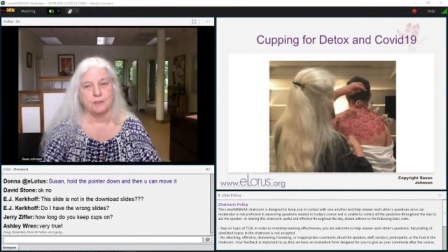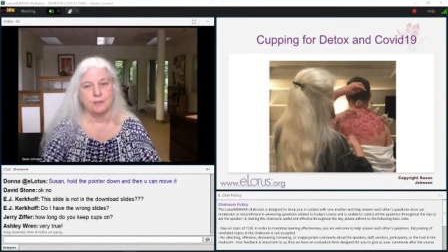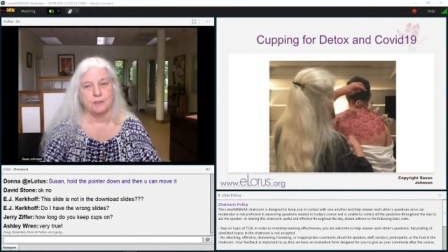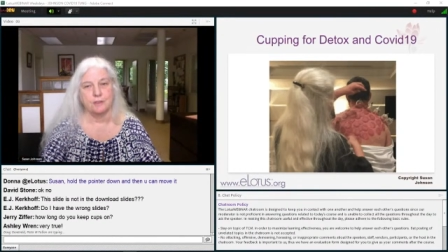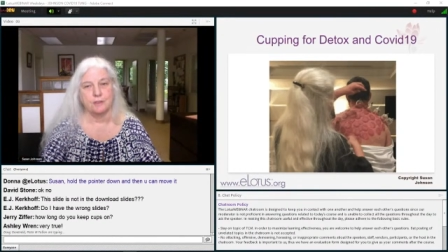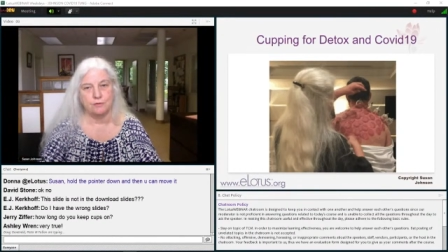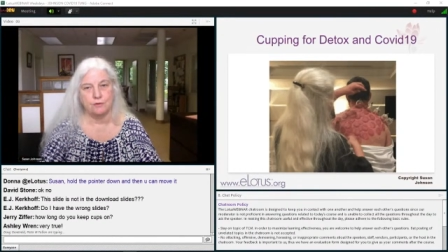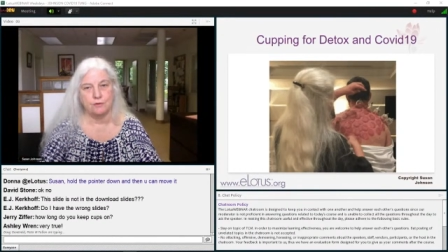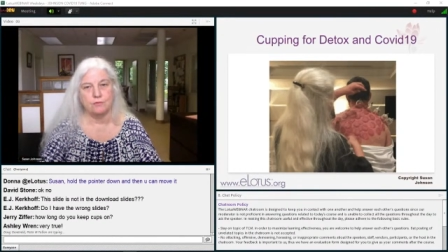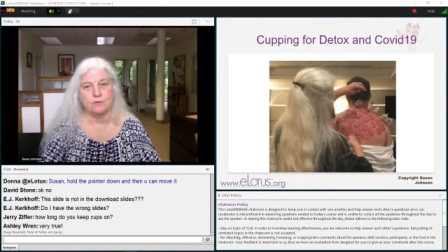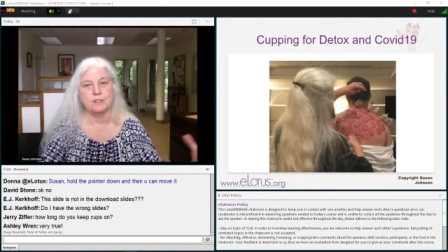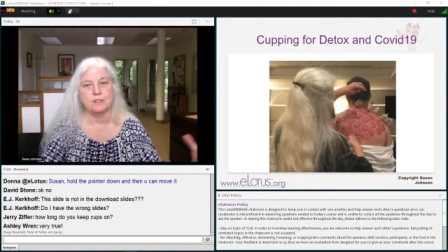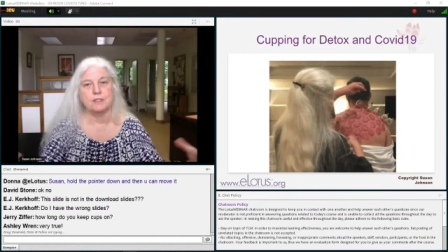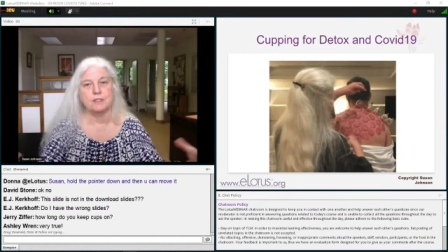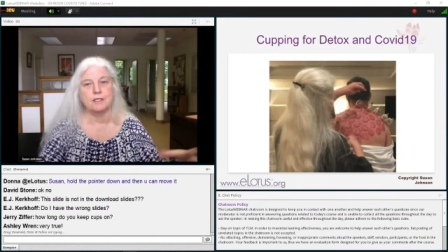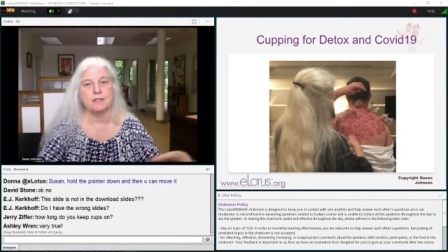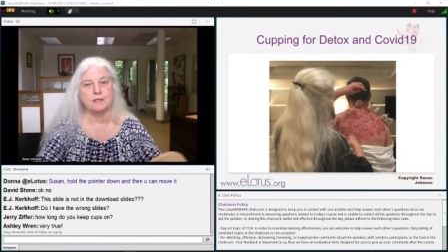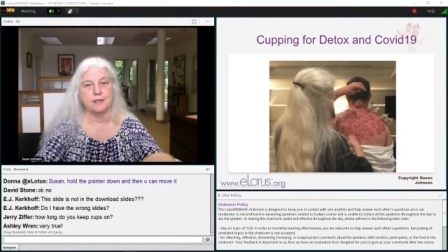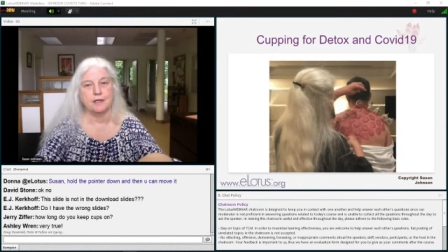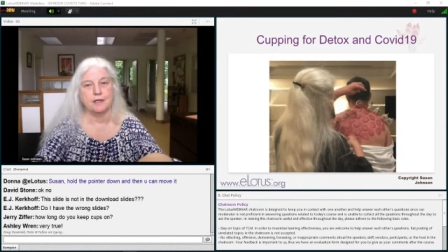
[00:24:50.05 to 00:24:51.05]
You've, you've
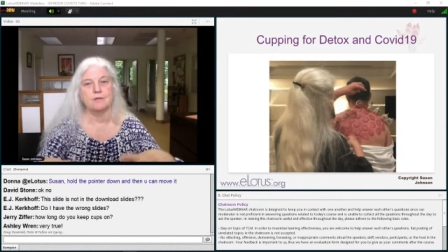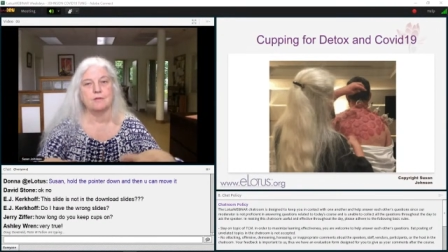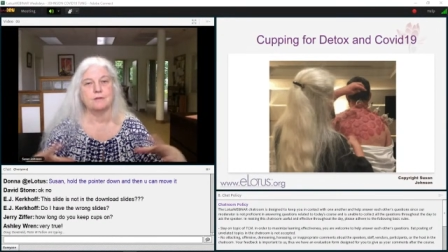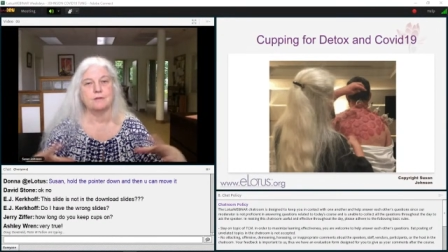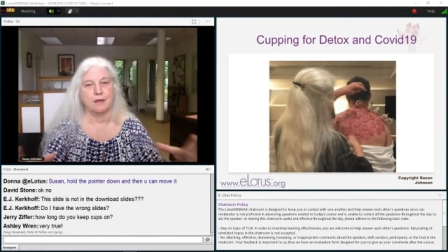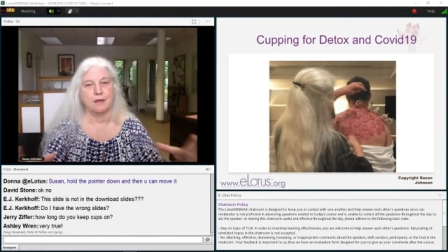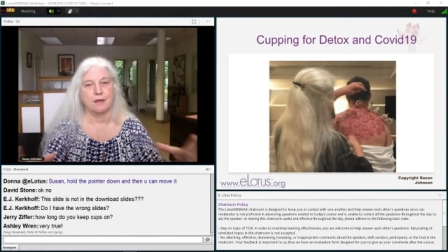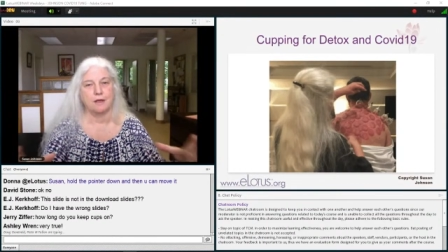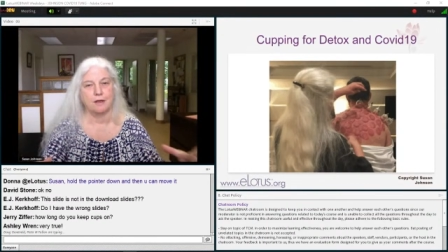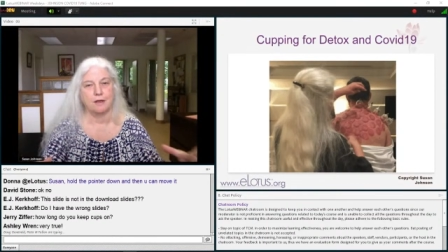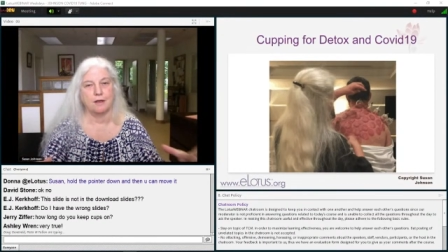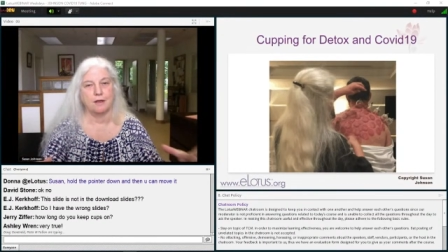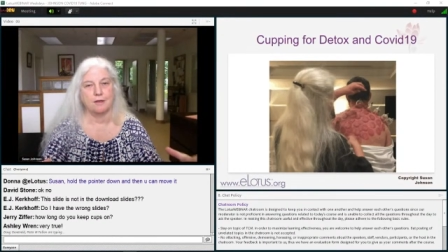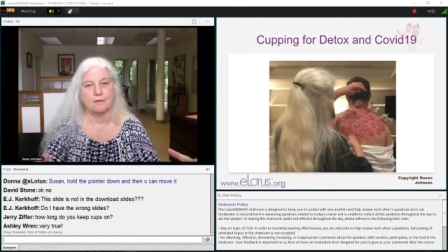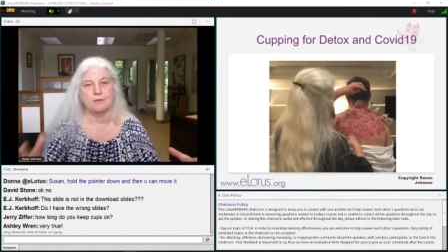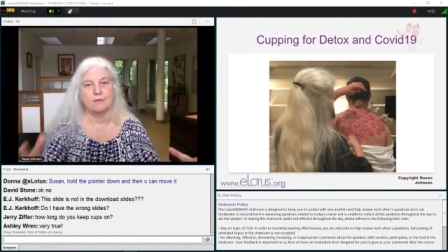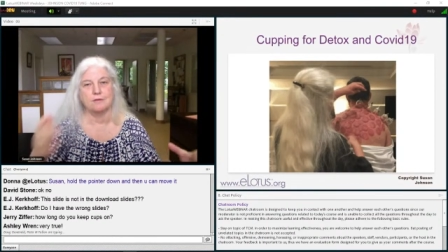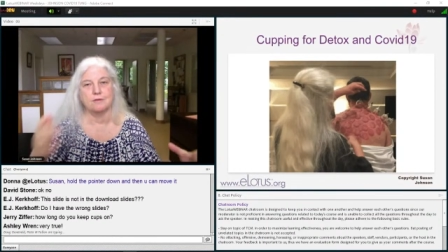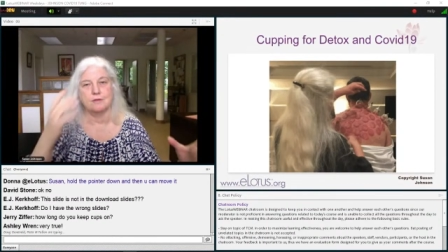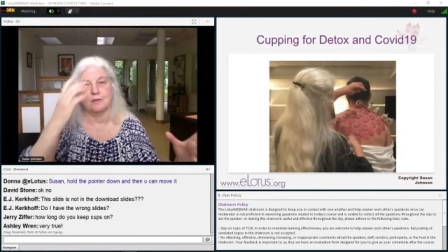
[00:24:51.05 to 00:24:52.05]
cleaned out the
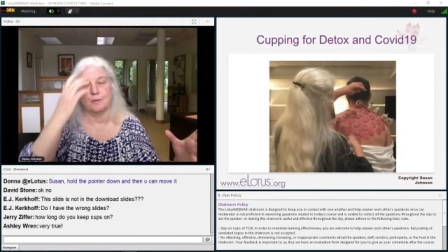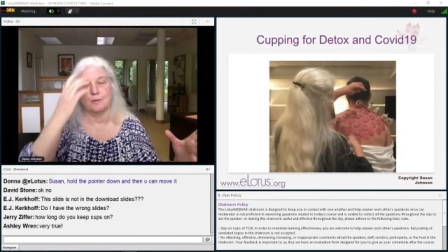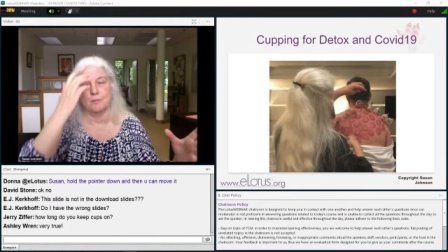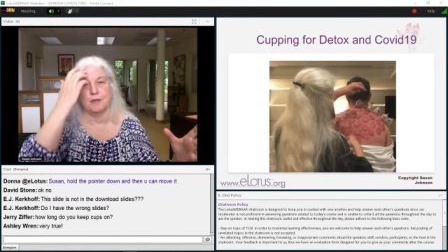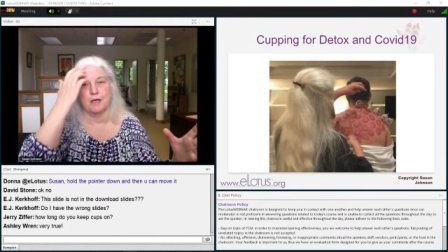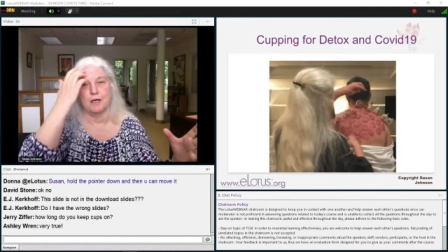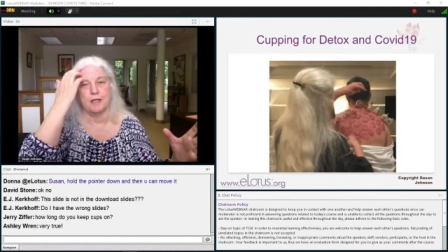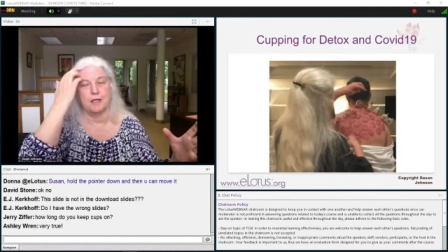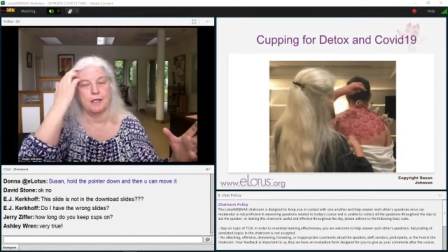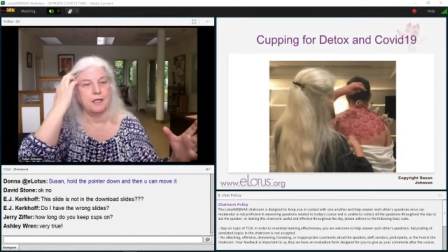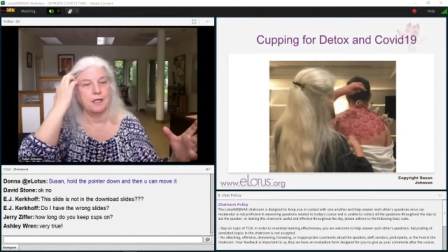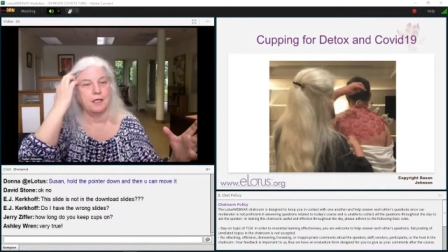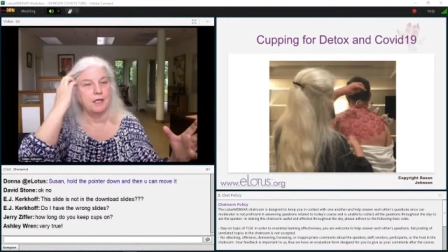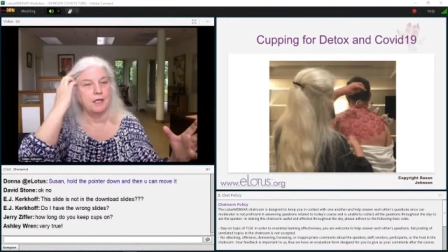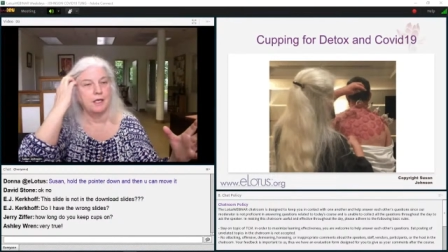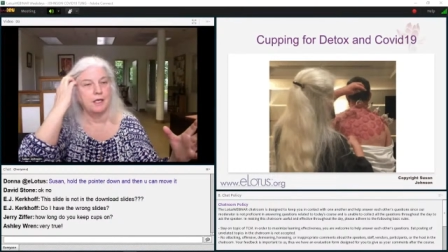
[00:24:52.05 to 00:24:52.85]
toxins in the body.